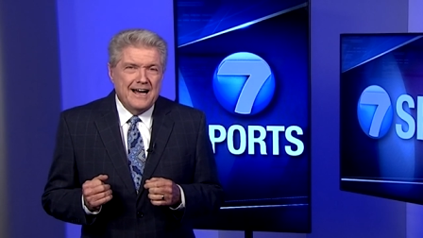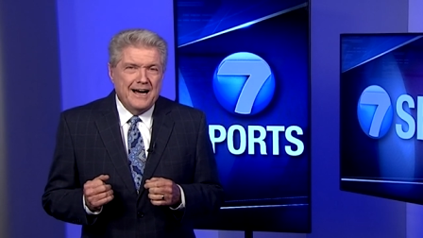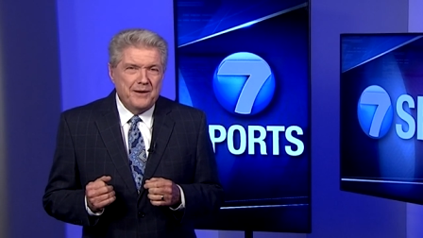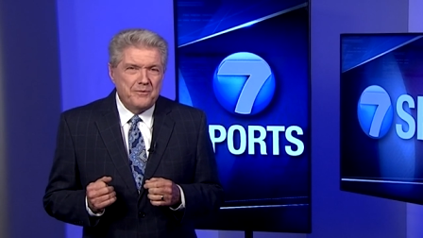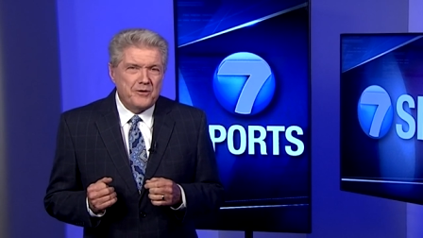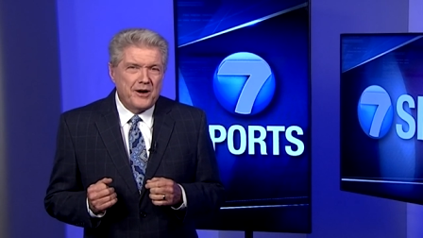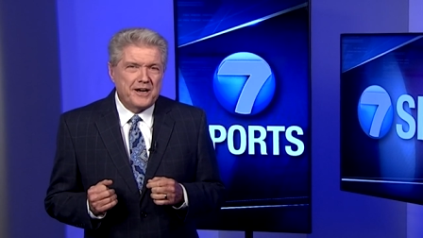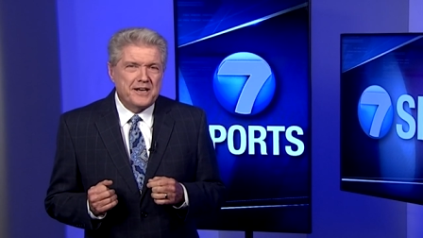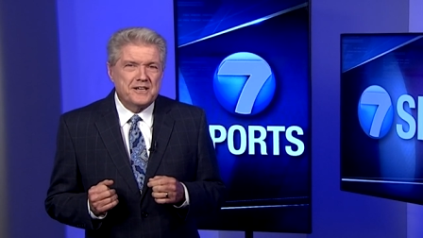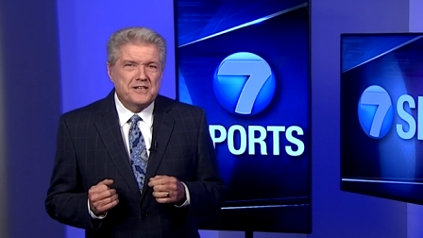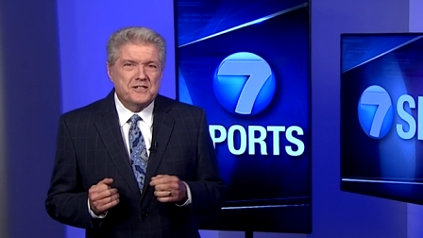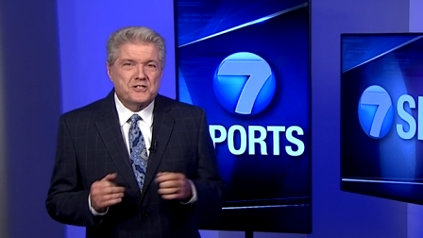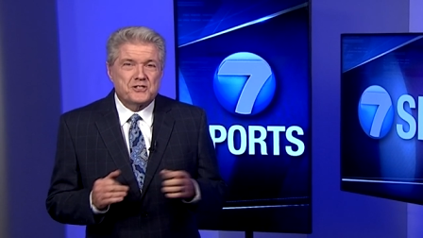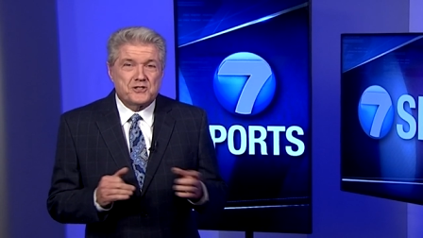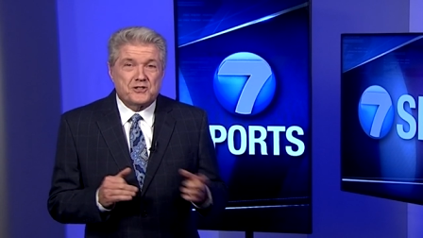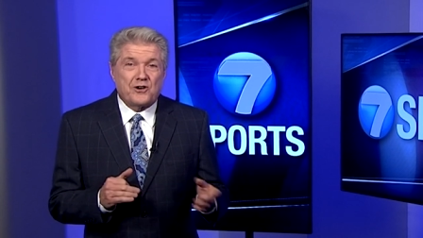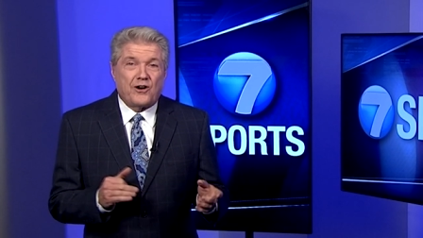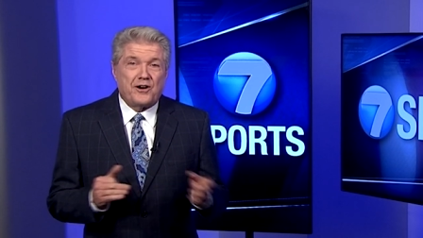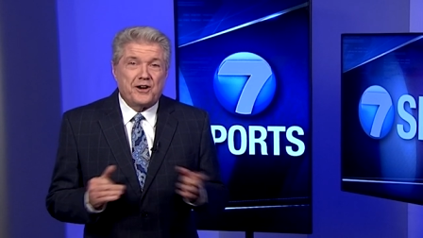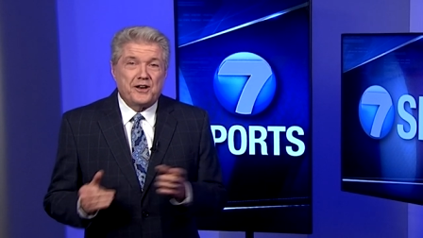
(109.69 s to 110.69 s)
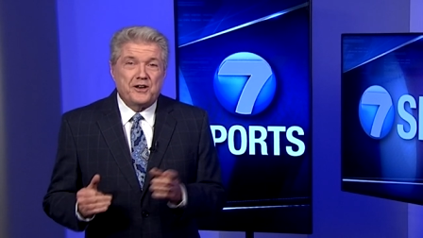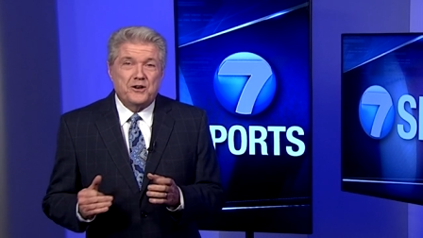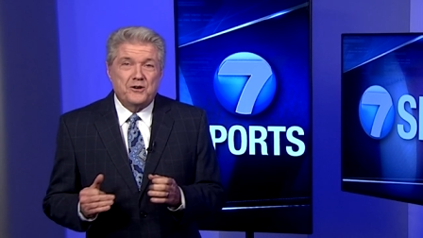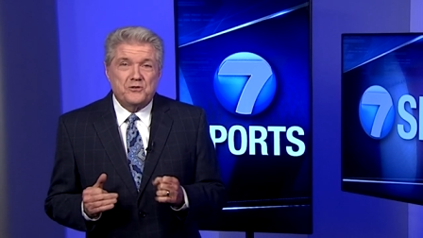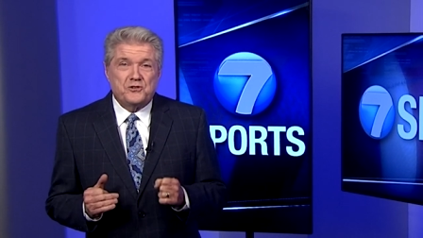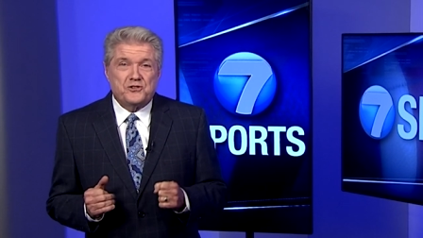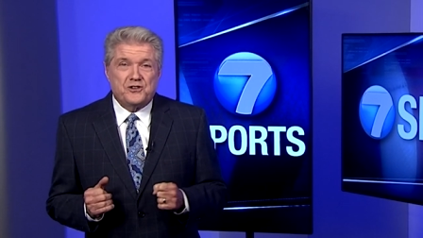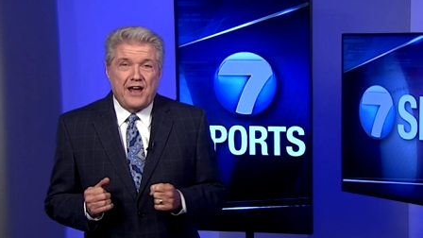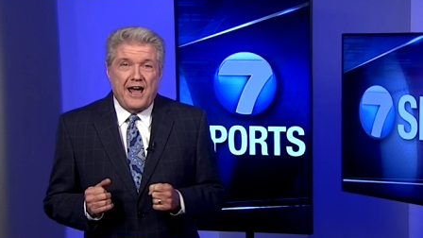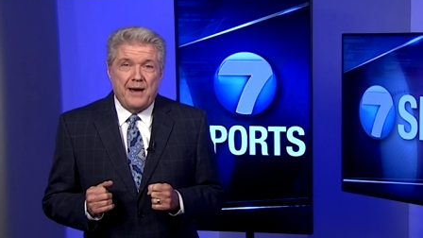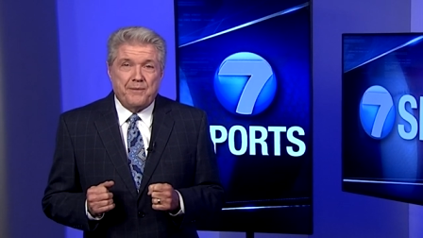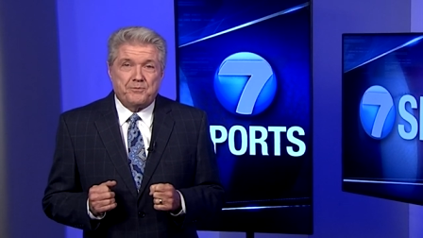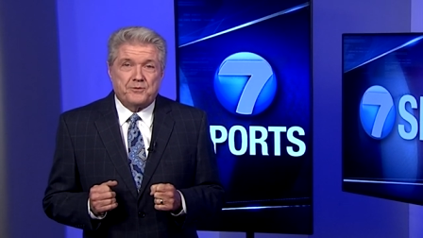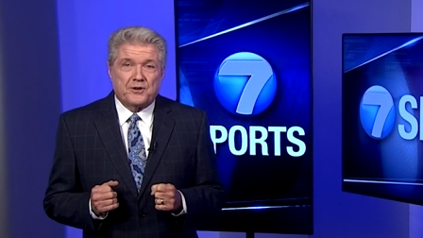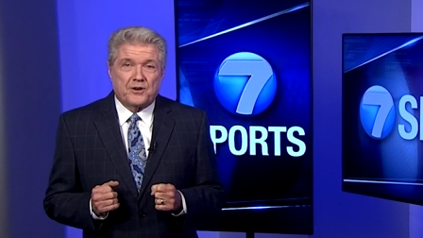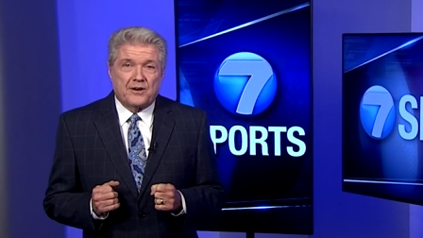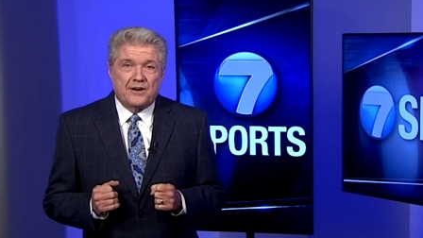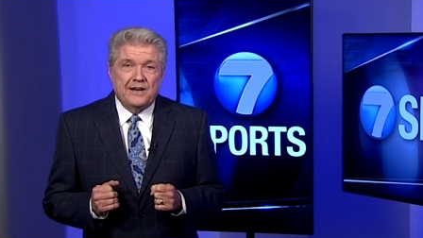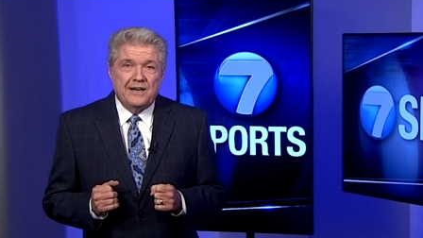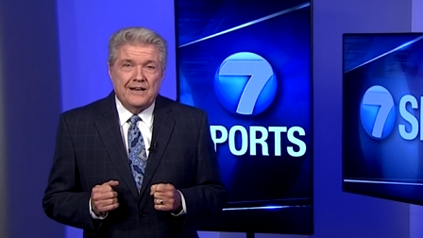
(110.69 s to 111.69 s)
I'm ready to start a new
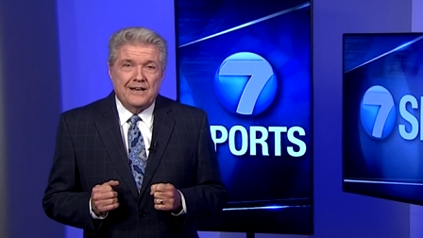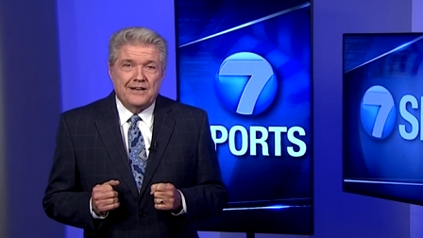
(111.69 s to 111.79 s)
chapter,